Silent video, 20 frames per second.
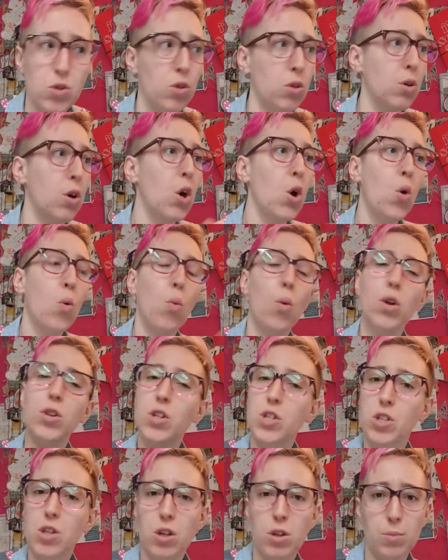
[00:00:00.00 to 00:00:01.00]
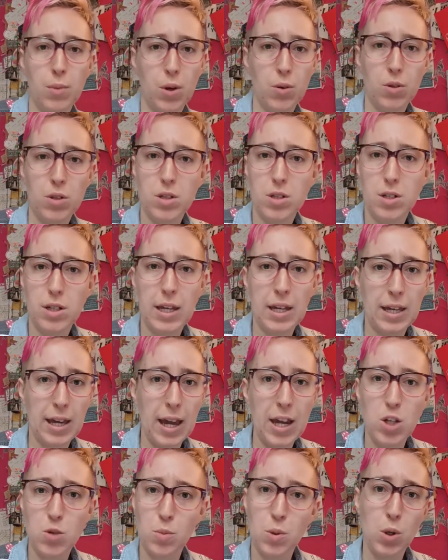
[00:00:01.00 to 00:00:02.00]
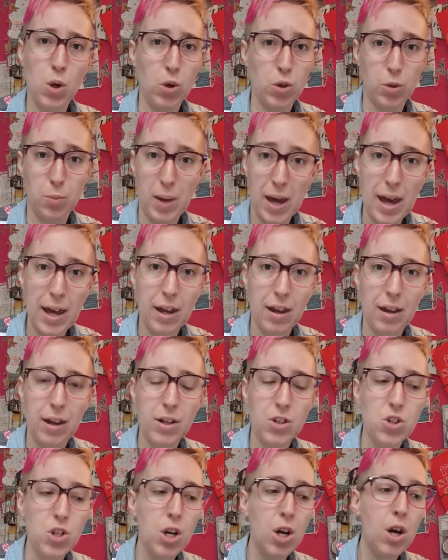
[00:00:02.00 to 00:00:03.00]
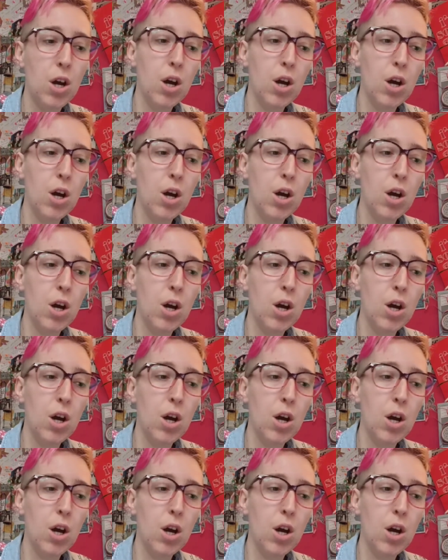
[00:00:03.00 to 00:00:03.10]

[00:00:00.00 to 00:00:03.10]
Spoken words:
or the one that's got the most engagement on the page,